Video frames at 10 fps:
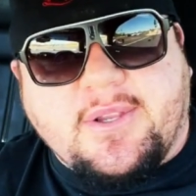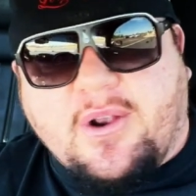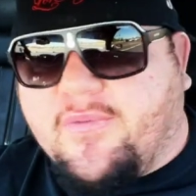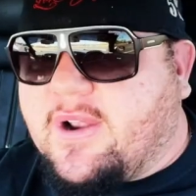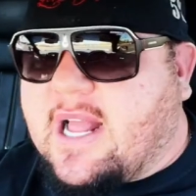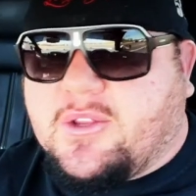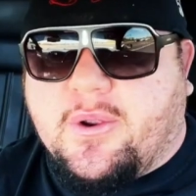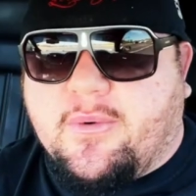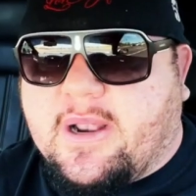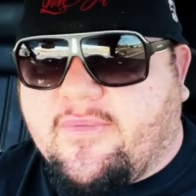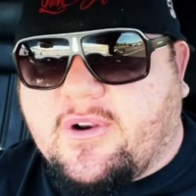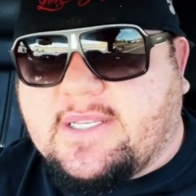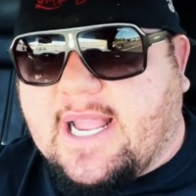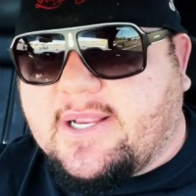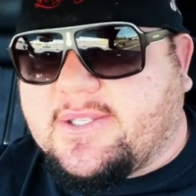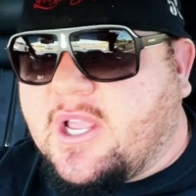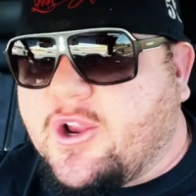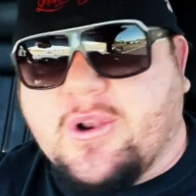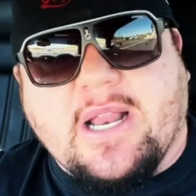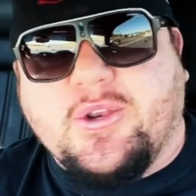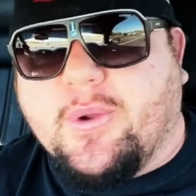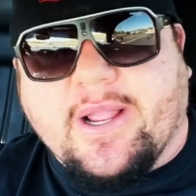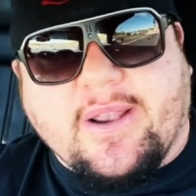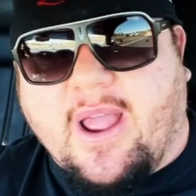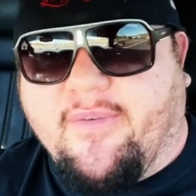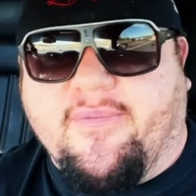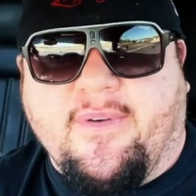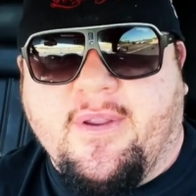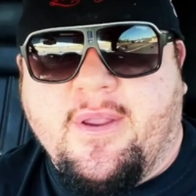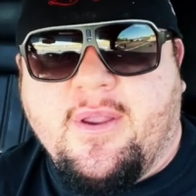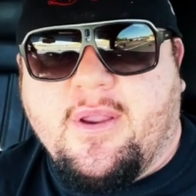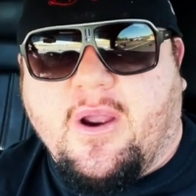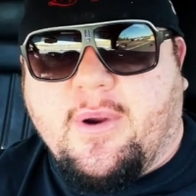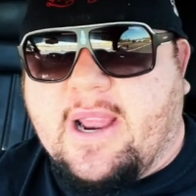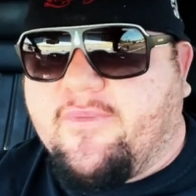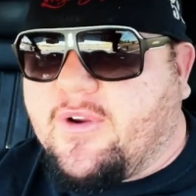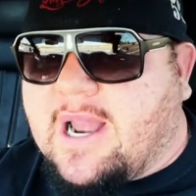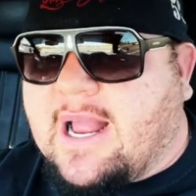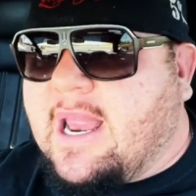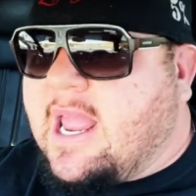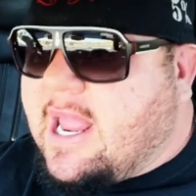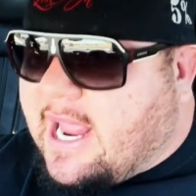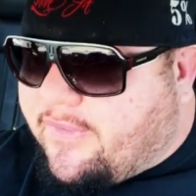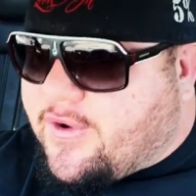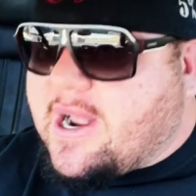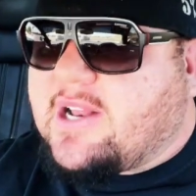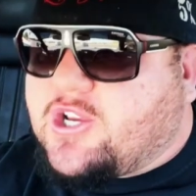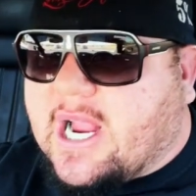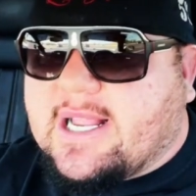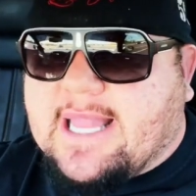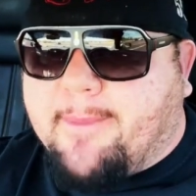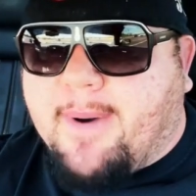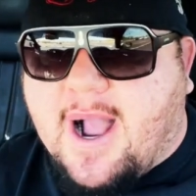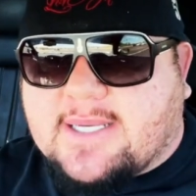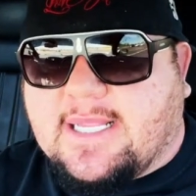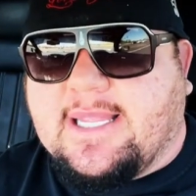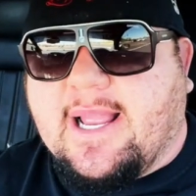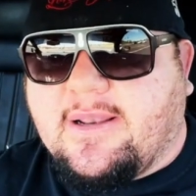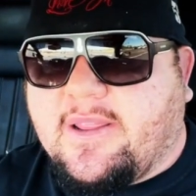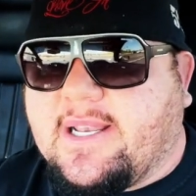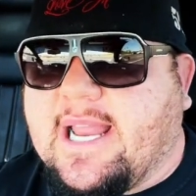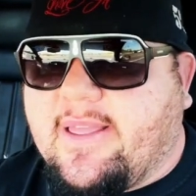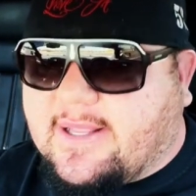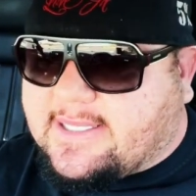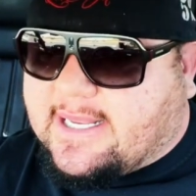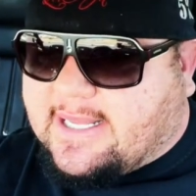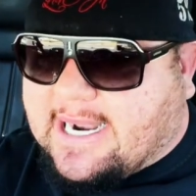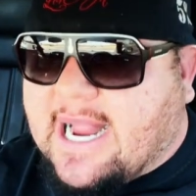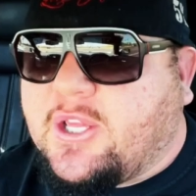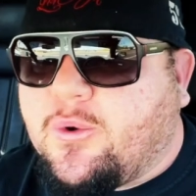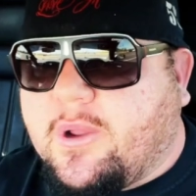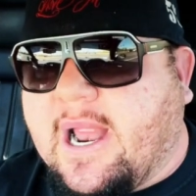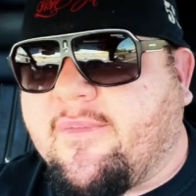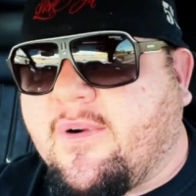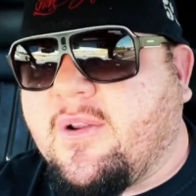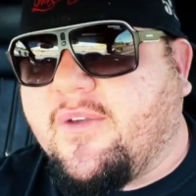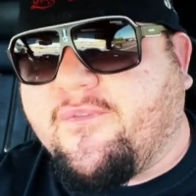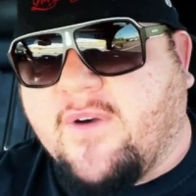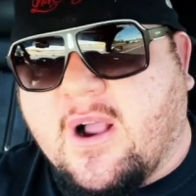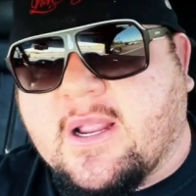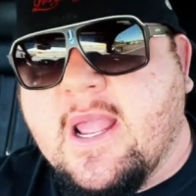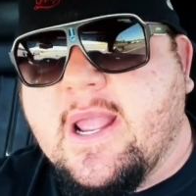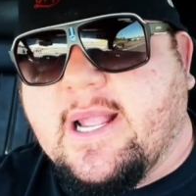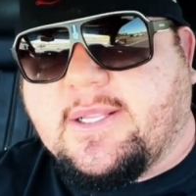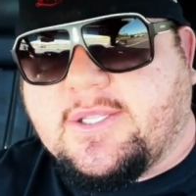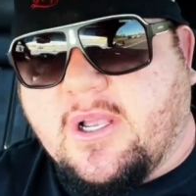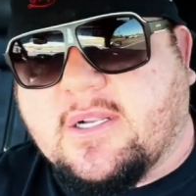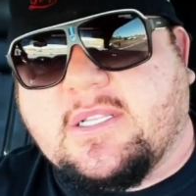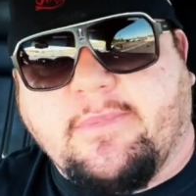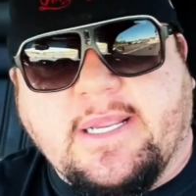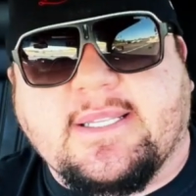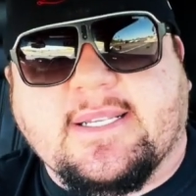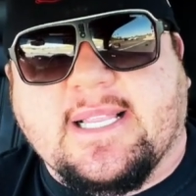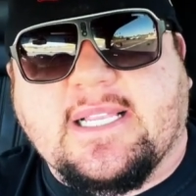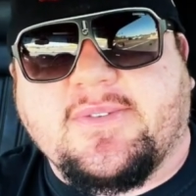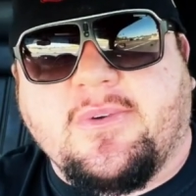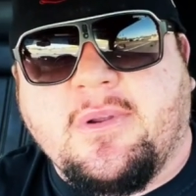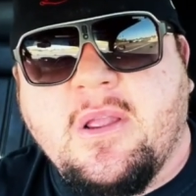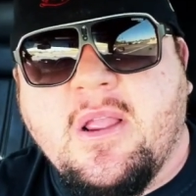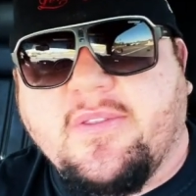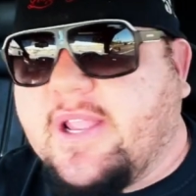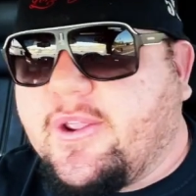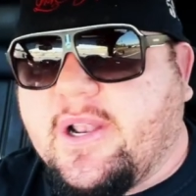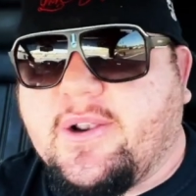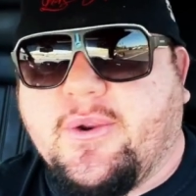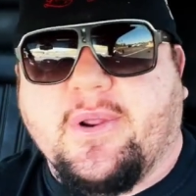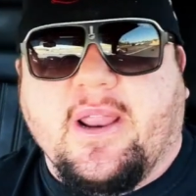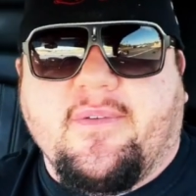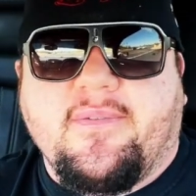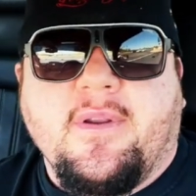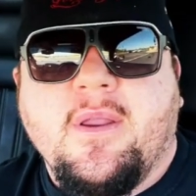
You know, if you're not doing whatever it takes, you're not doing enough. All right. If you're not checking that box at the end of the day that said, did I do whatever the fuck it took to be successful? Then you didn't do enough.